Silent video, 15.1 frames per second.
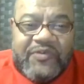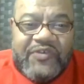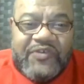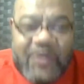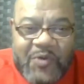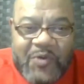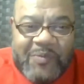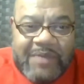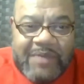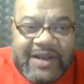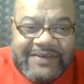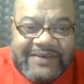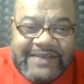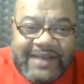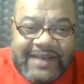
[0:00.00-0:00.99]
so
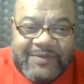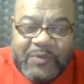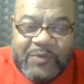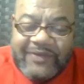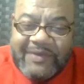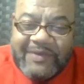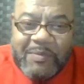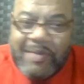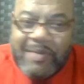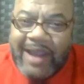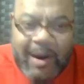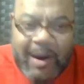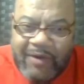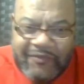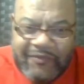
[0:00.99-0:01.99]
much. That was a
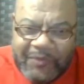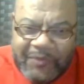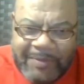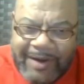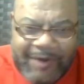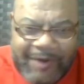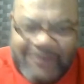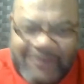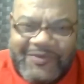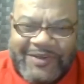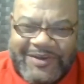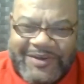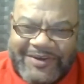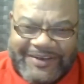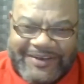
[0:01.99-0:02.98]
powerful, powerful
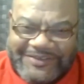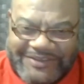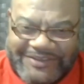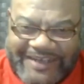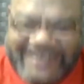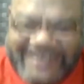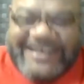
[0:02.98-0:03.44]
introduction.